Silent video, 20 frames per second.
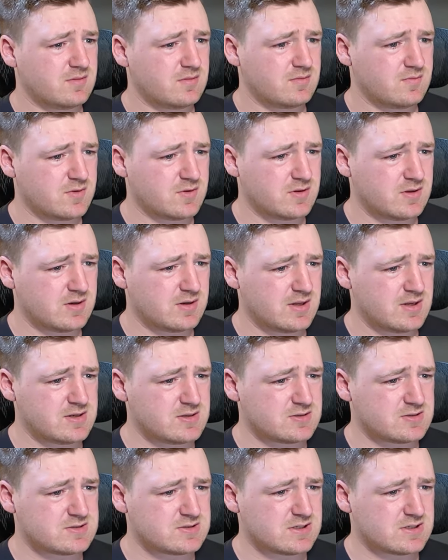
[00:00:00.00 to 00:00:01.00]
What are the Knights?
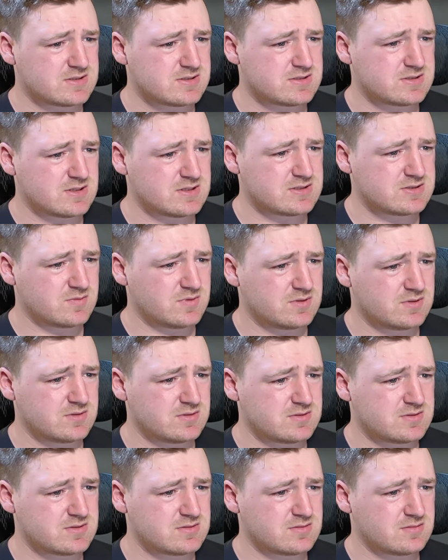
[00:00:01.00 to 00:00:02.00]
There's six
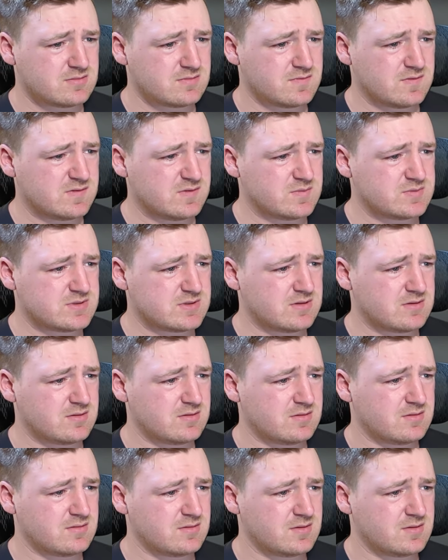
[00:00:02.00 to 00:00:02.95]
wins, 50%.